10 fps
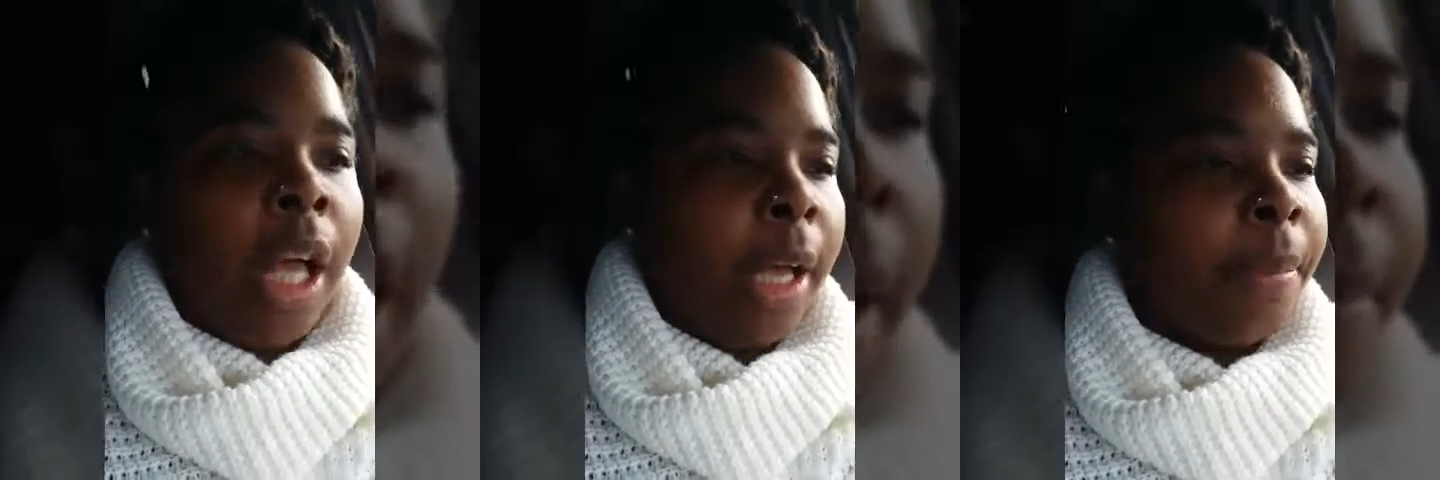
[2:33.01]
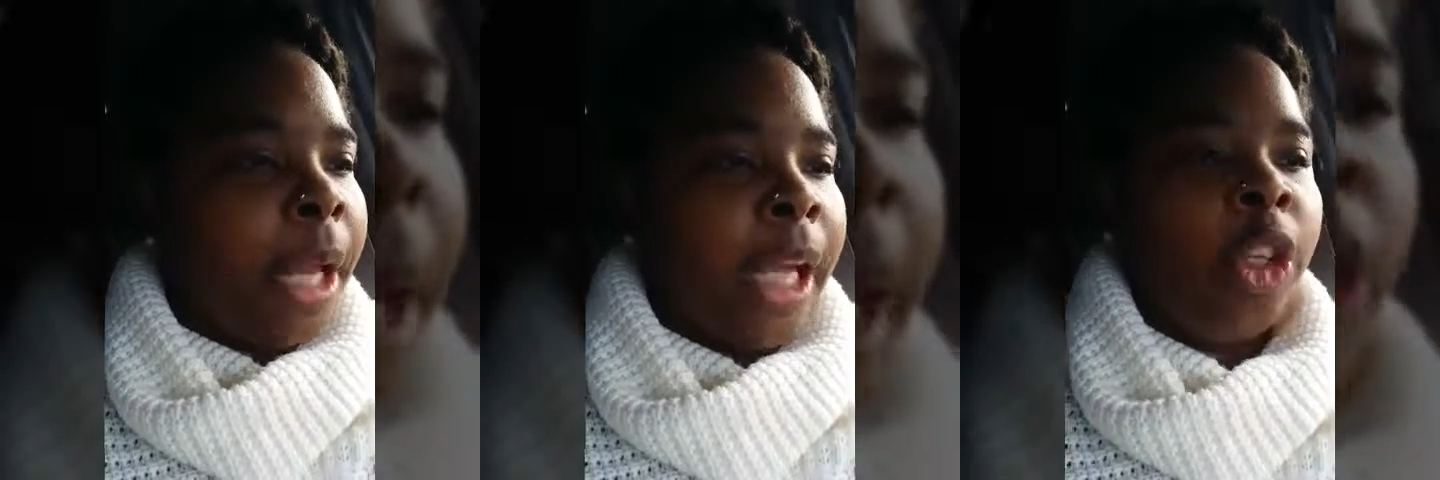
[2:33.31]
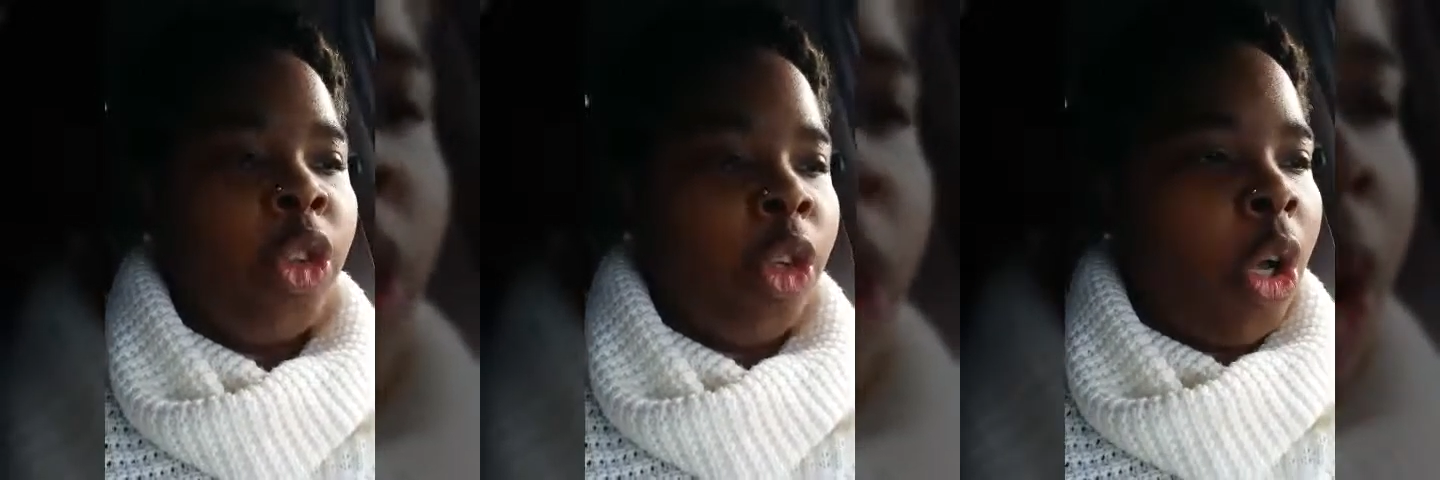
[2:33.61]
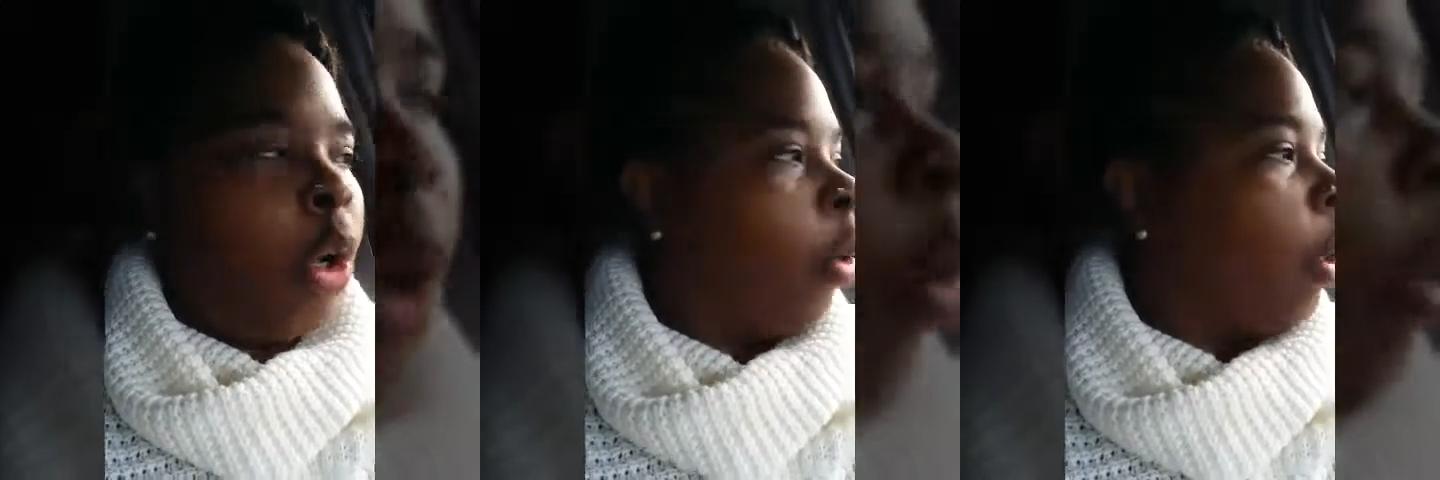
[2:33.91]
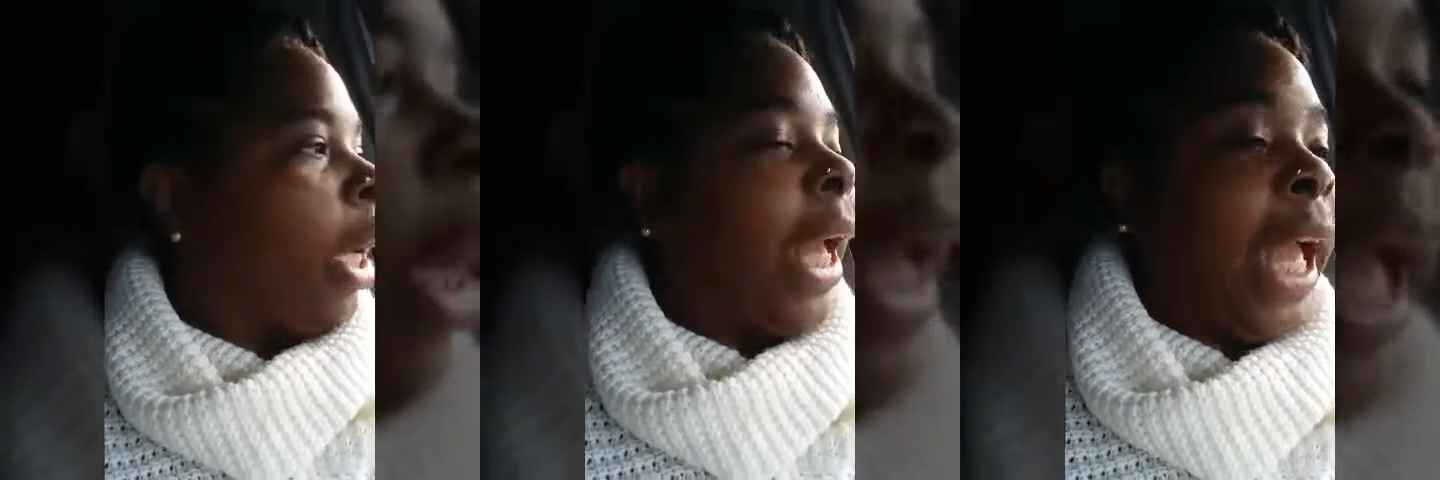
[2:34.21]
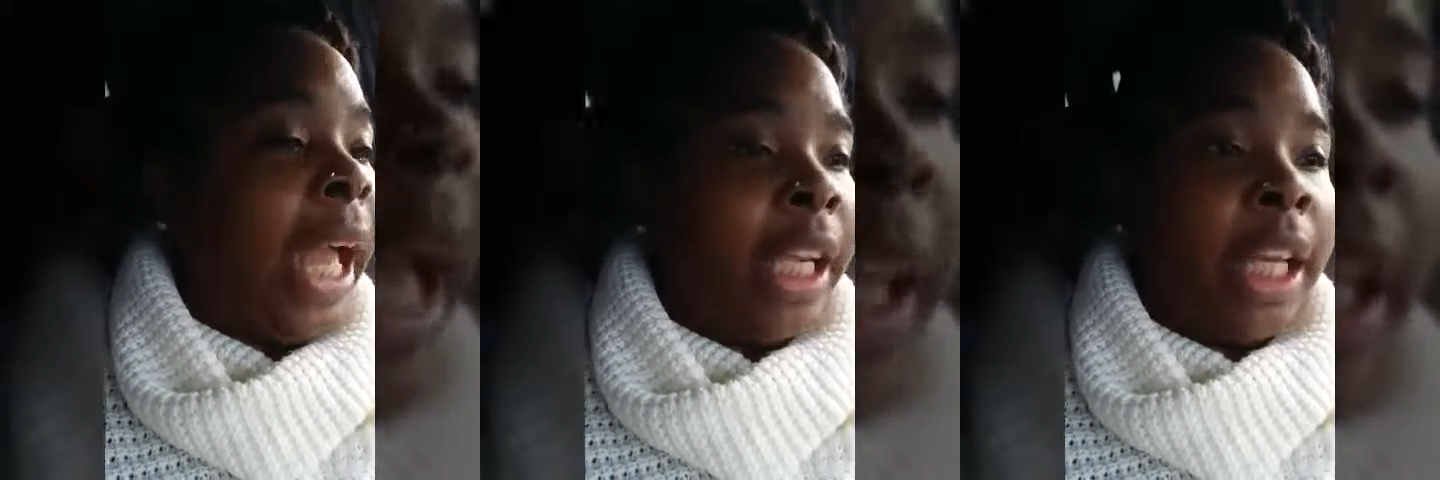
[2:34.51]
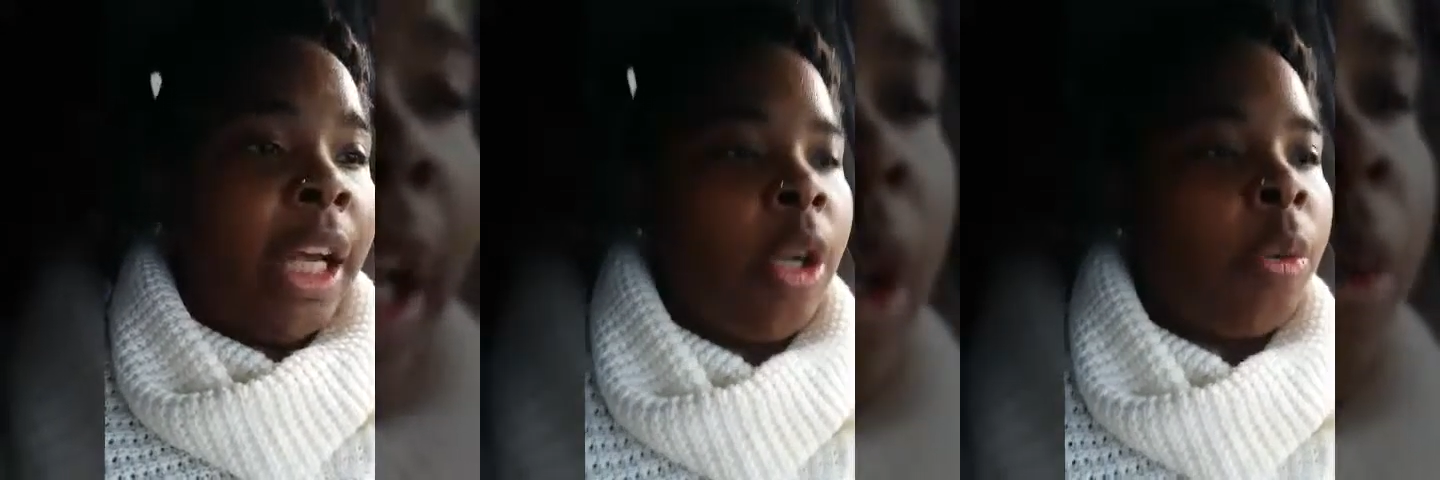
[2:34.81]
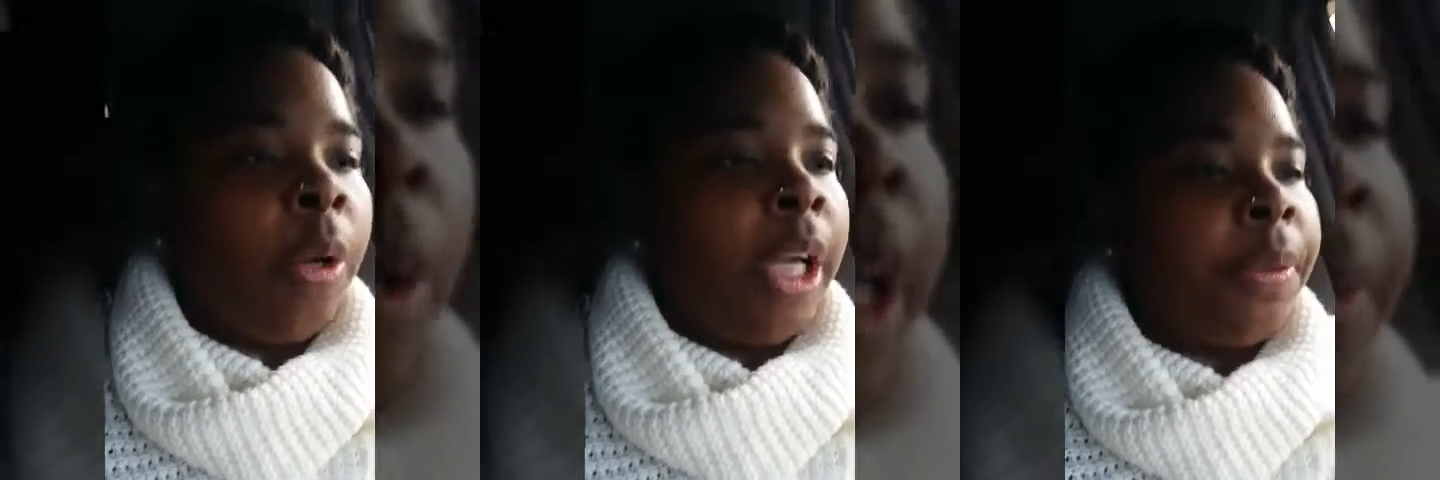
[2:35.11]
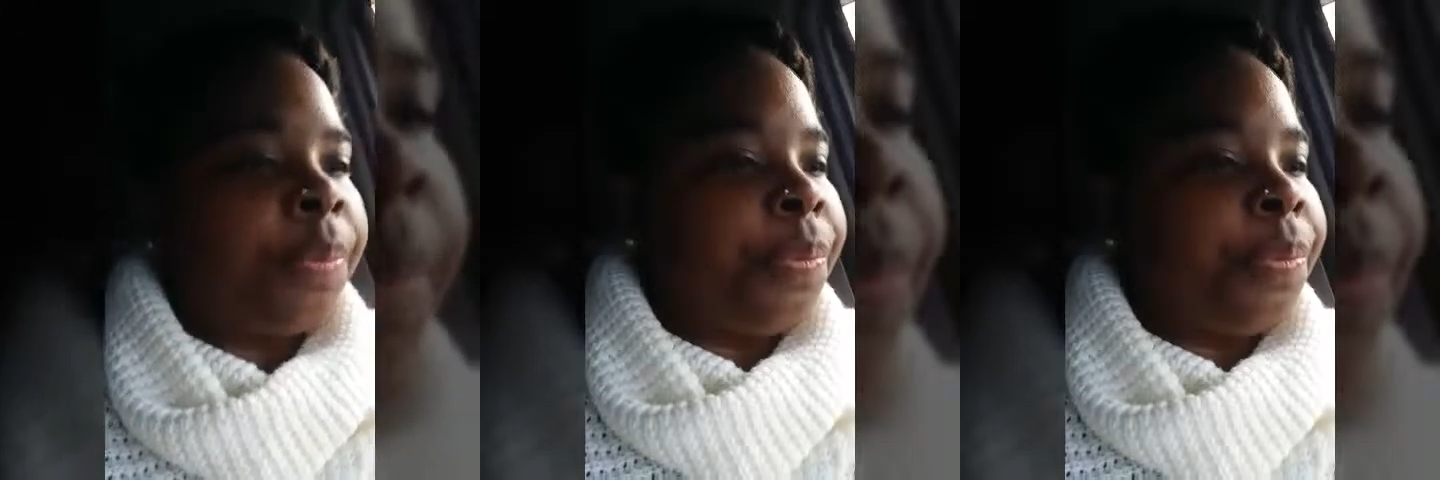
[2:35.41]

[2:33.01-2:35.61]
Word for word: I'm like, you know, and y'all know what?